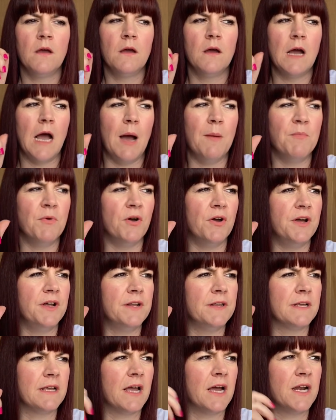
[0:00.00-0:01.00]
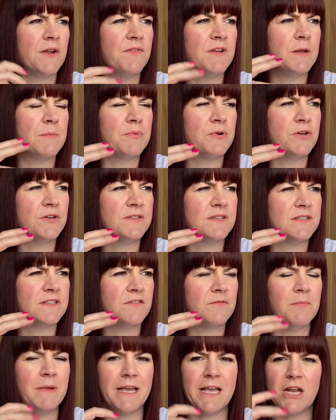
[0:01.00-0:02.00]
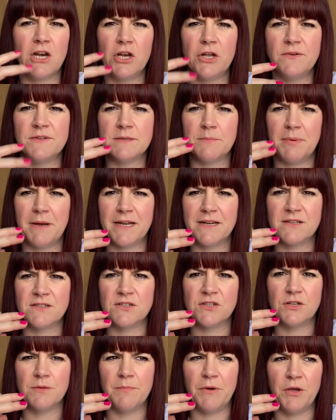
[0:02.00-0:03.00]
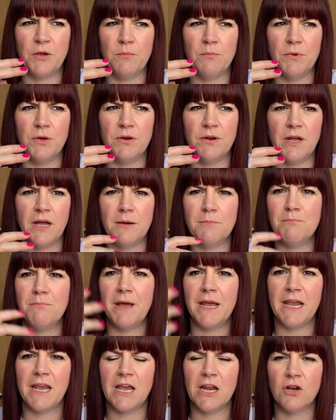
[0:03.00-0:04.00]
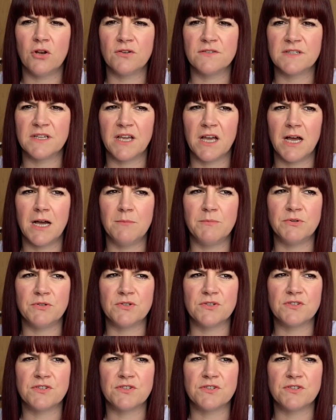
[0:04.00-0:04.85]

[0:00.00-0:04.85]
I'm not kind of in the process of making loads of plans at the moment and making lots of garments.